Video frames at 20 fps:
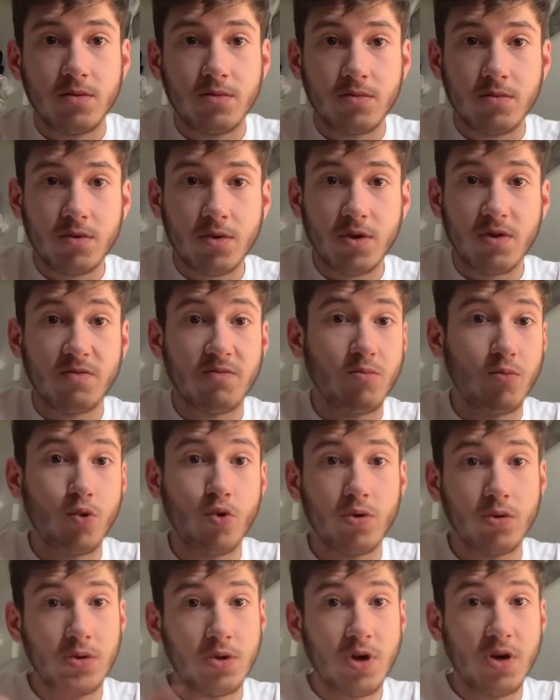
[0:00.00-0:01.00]
gave more
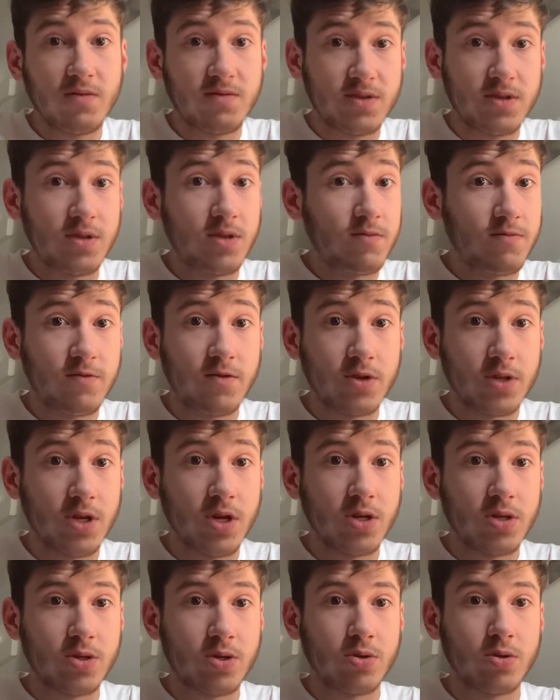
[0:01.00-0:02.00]
love for the
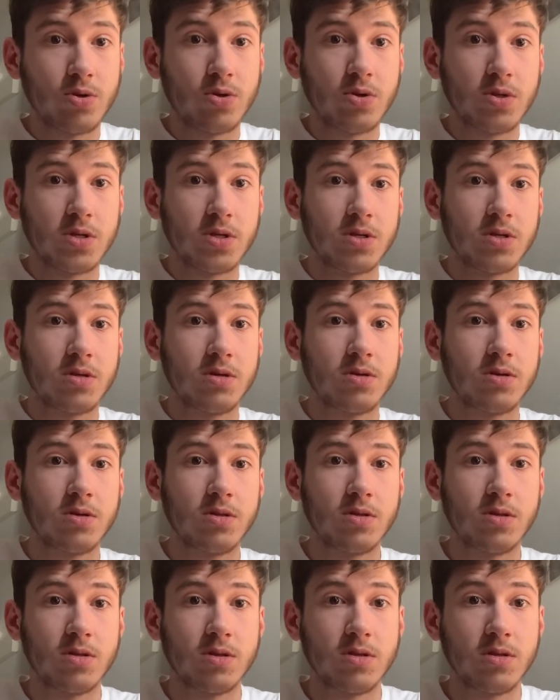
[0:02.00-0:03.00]
Eternals
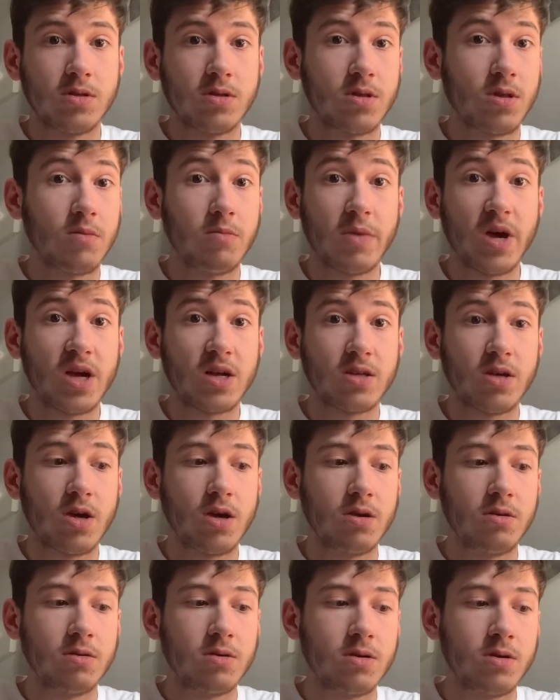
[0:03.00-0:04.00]
than back then.